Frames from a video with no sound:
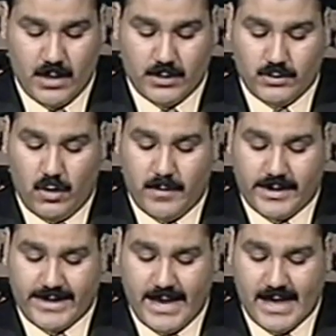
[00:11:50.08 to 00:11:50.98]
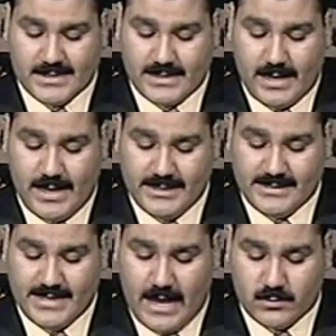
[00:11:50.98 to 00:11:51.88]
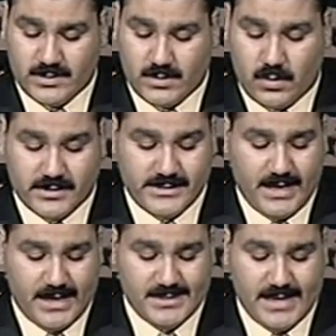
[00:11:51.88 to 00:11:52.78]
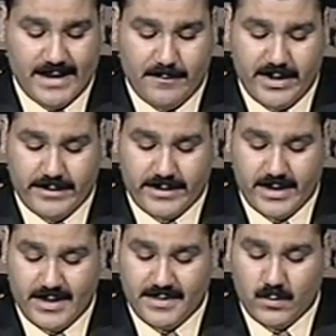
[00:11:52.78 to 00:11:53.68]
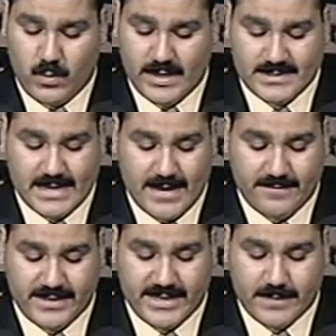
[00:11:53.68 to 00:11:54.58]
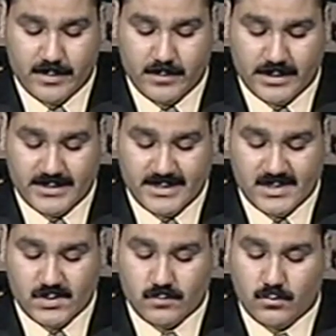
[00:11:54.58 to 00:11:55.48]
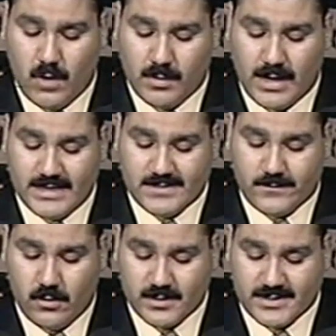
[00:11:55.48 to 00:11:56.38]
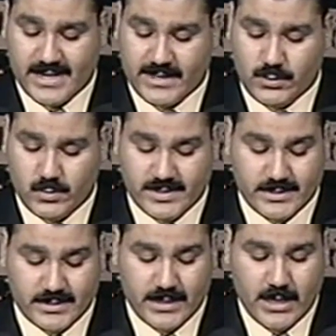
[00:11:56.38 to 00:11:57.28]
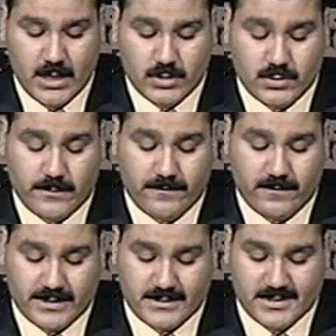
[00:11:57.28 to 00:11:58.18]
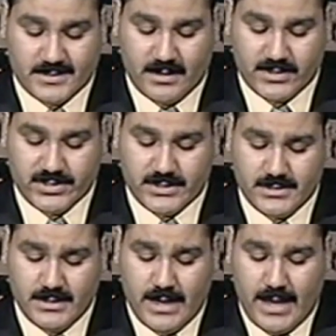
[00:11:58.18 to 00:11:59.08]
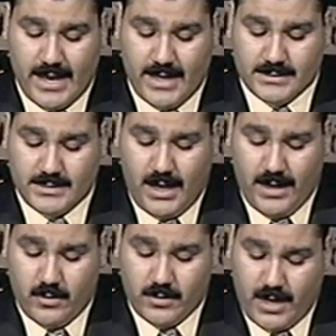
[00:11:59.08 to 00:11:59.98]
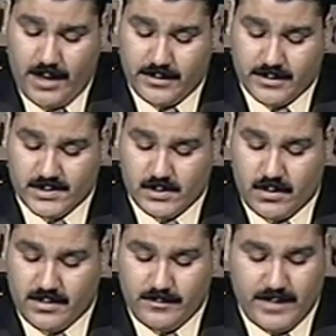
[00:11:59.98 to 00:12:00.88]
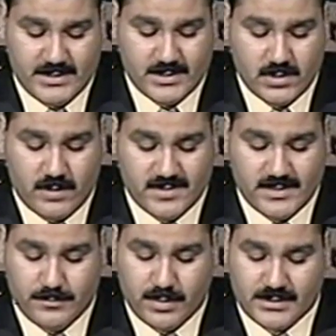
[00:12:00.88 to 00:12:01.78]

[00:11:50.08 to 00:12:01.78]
Nobody has any doubts or denies that America and the West have the capabilities to mobilize force and use it to inflict destruction and on others on the basis of simple